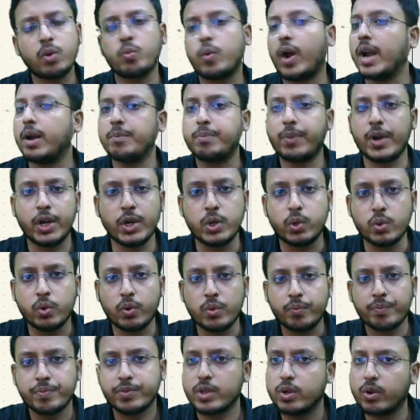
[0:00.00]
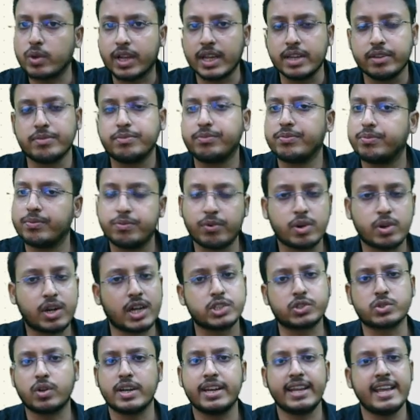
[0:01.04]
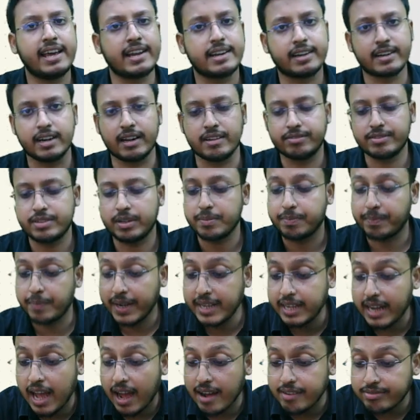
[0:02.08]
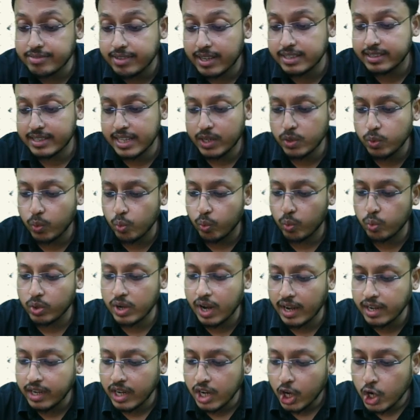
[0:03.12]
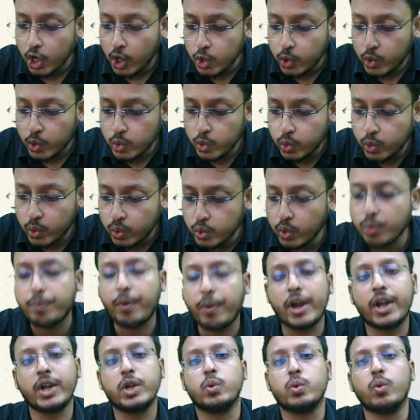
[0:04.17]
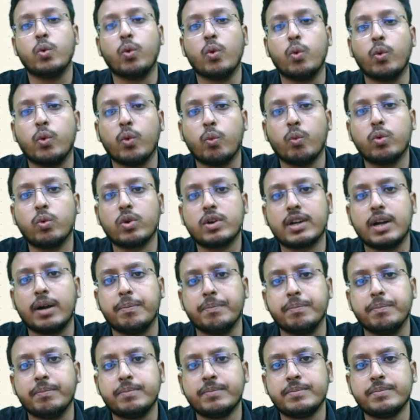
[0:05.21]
1.2, okay, focus on aircraft, but after that Udan 2.0 come,